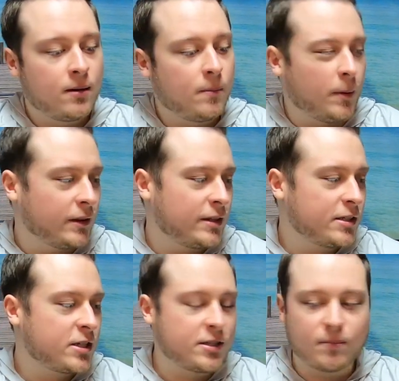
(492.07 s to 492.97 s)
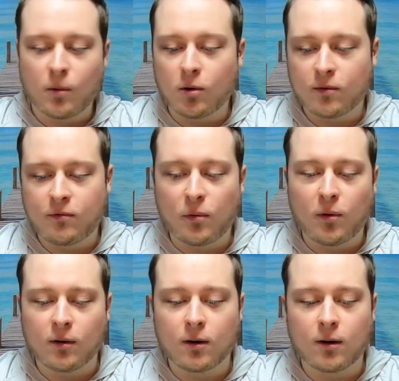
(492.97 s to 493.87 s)
but this is more
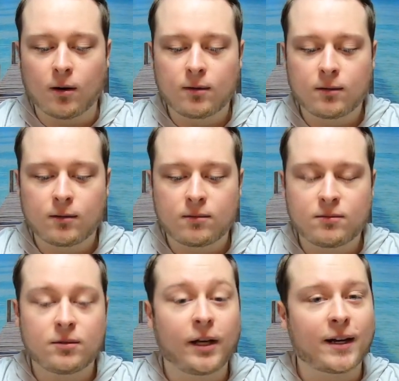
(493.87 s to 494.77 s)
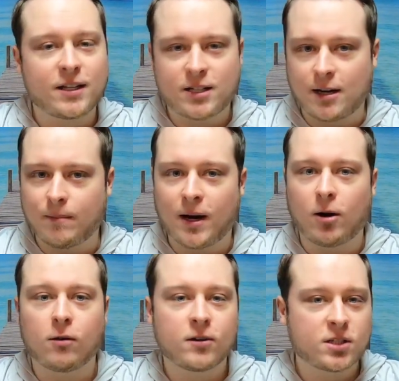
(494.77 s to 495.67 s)
for, like I said, my
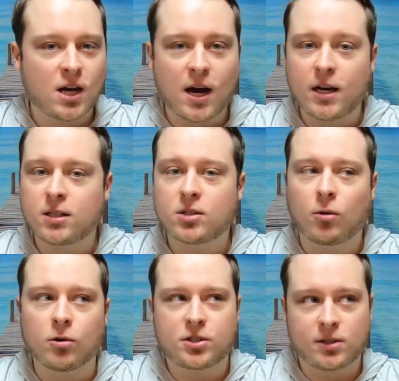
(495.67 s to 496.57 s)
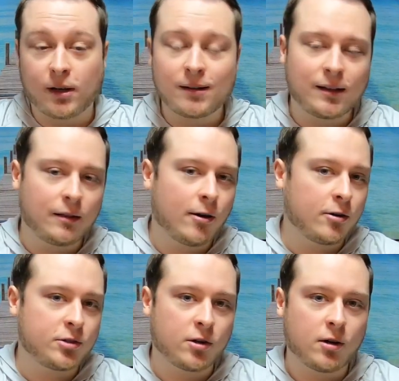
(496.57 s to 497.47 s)
oversized or slightly
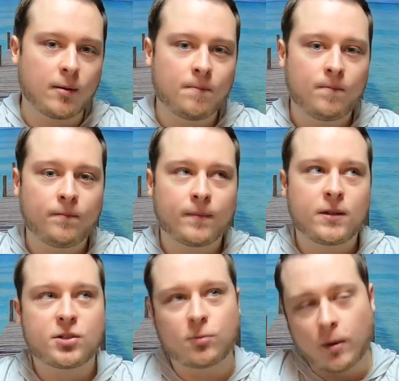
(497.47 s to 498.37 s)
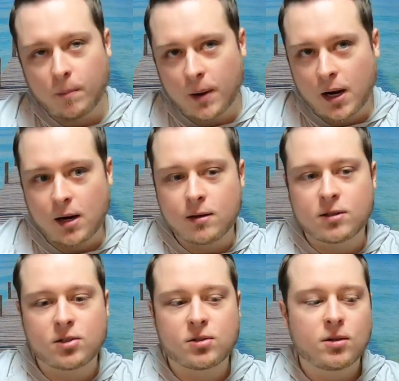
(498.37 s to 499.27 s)
larger swim
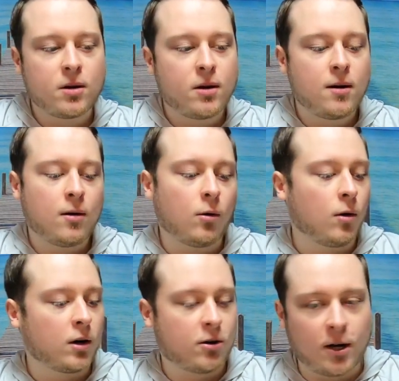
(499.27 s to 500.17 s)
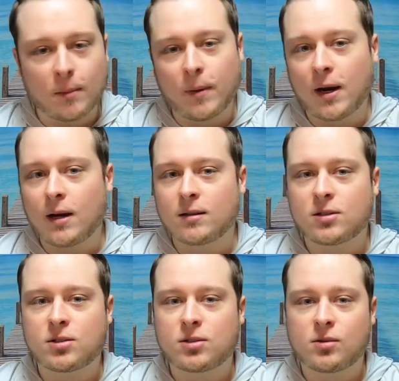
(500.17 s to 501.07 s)
baits or
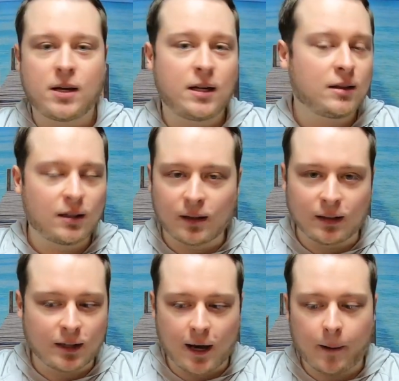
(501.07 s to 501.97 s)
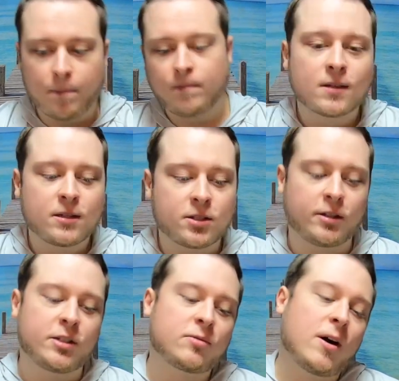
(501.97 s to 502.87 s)
crankbaits, anything like that. So
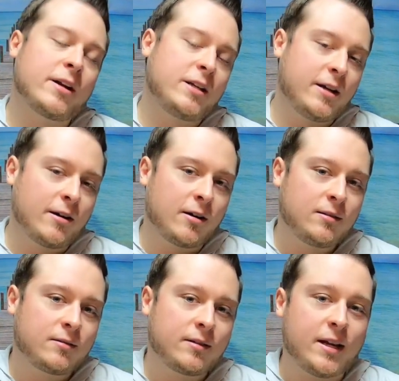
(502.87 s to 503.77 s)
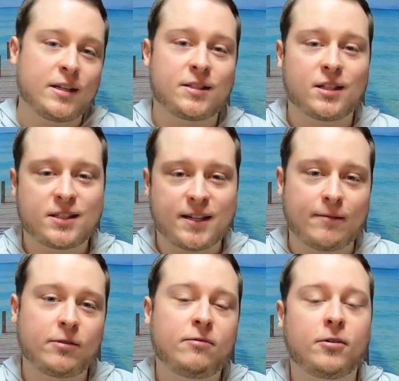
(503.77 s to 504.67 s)
this rod here is
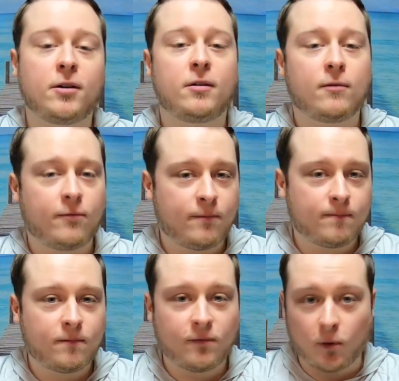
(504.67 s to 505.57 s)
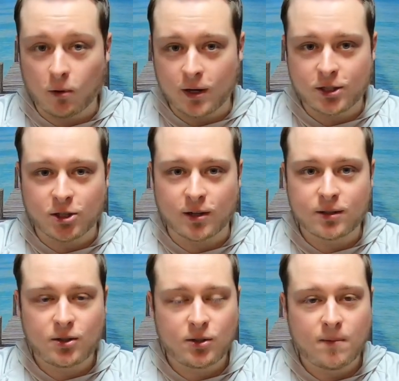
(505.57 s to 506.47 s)
7 foot 4
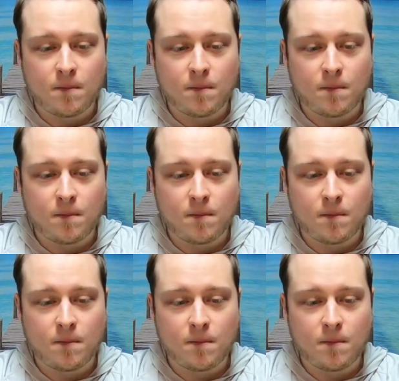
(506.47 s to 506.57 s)
inches,